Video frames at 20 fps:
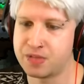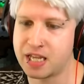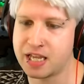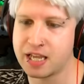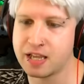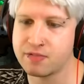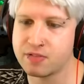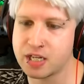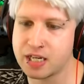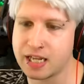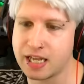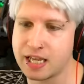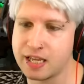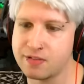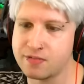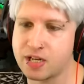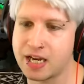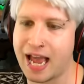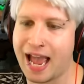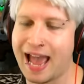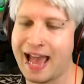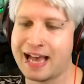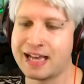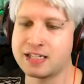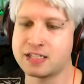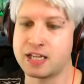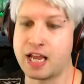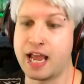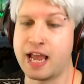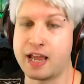Even even
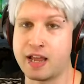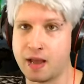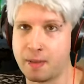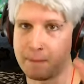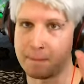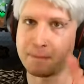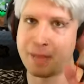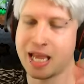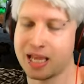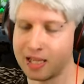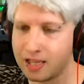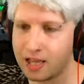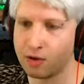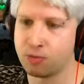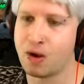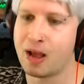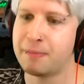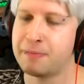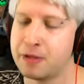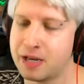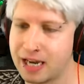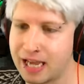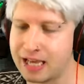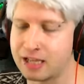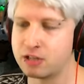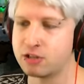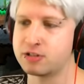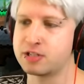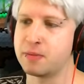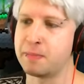as a melee weapon,
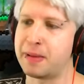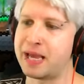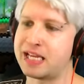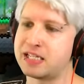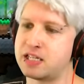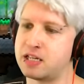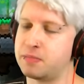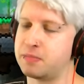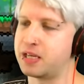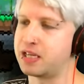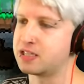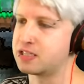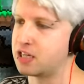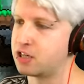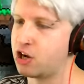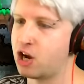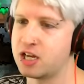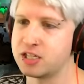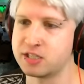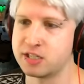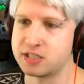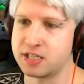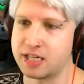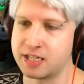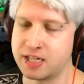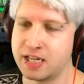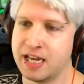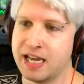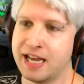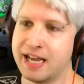it looked amazing because it causes,
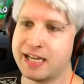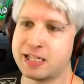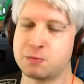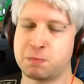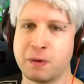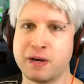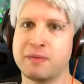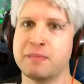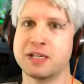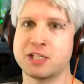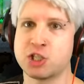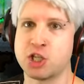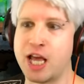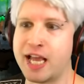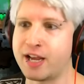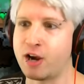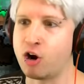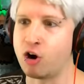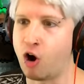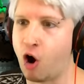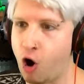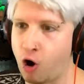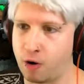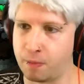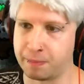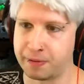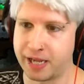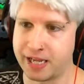like, it's pretty much like our harp.